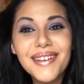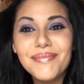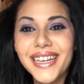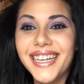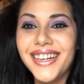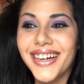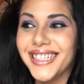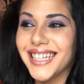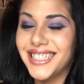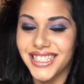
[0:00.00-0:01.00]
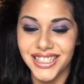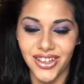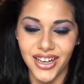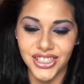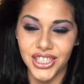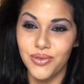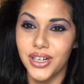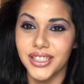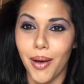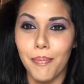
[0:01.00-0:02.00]
But anyways, I just thought she
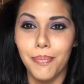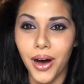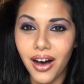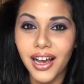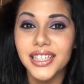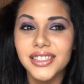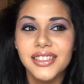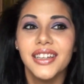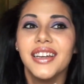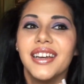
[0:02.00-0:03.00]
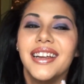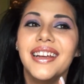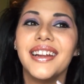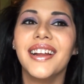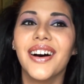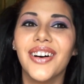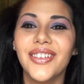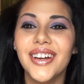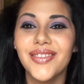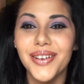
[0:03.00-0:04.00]
was a boss, you know,
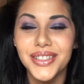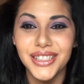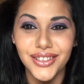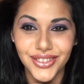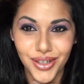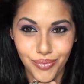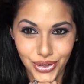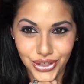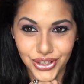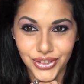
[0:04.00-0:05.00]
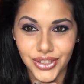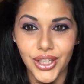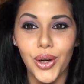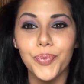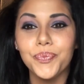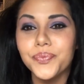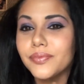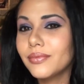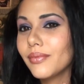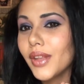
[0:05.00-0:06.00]
whenever I would see those commercials. So
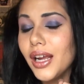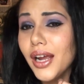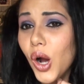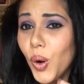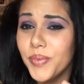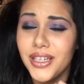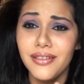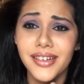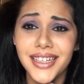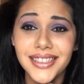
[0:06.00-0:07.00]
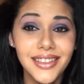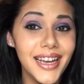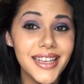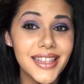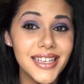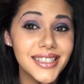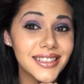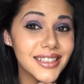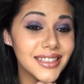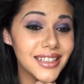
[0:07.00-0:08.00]
I hope that you guys like
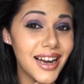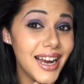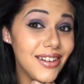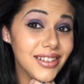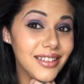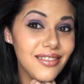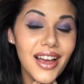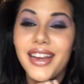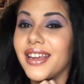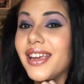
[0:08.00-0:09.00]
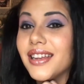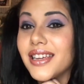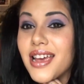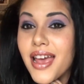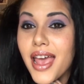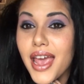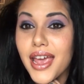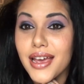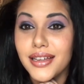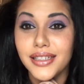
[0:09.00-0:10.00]
this because I really like it,
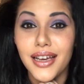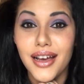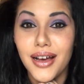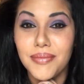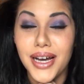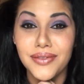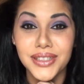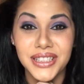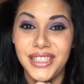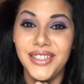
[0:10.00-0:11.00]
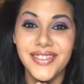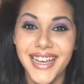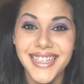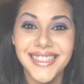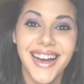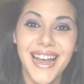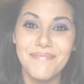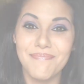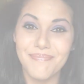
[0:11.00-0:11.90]
and I will see you next time.